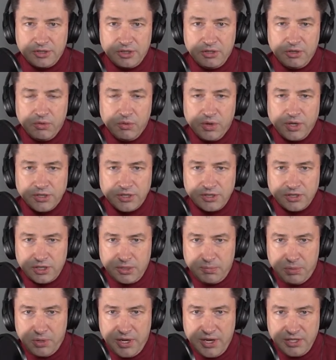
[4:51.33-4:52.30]
So it wasn't
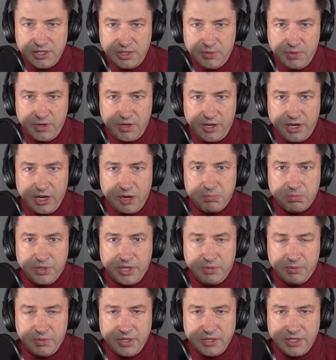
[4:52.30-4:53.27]
surprising when an
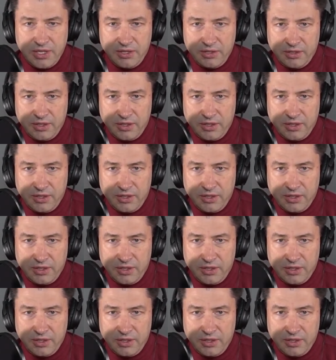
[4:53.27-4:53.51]
airplane went down.